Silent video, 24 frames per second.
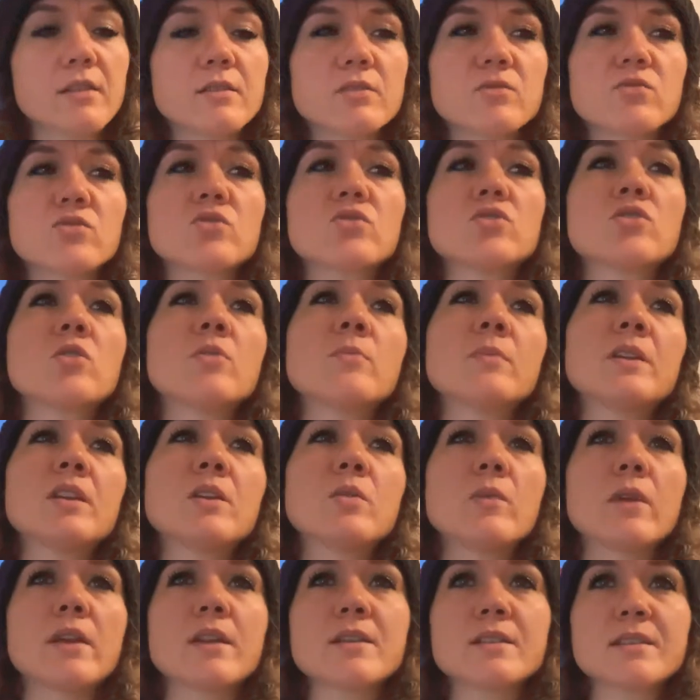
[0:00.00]
So many
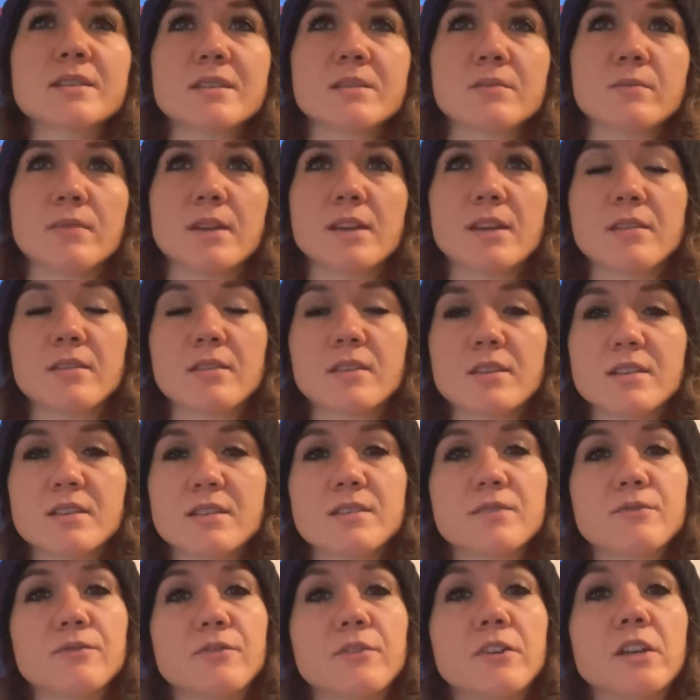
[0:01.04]
ways to make
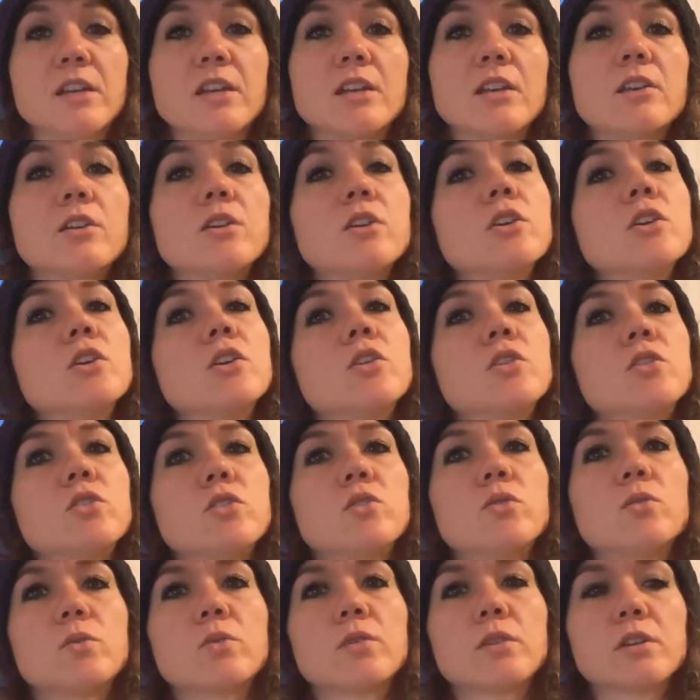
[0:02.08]
this fit
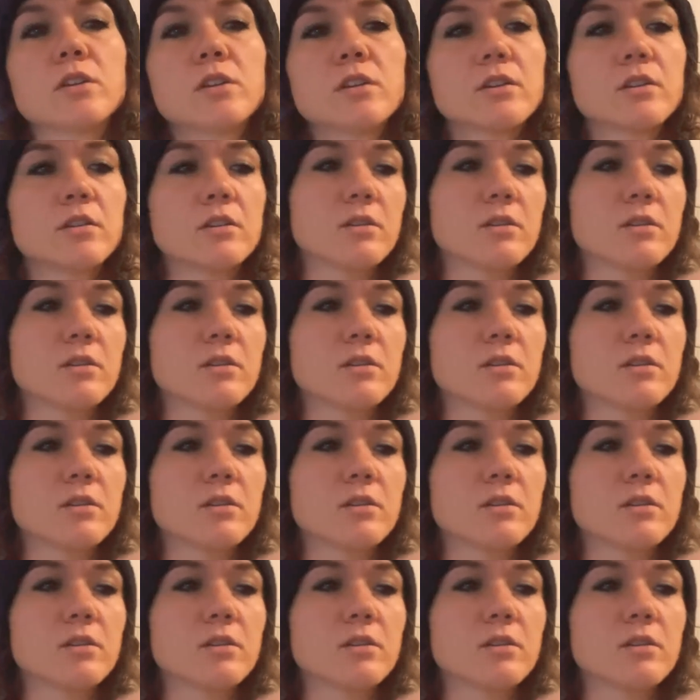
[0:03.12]
your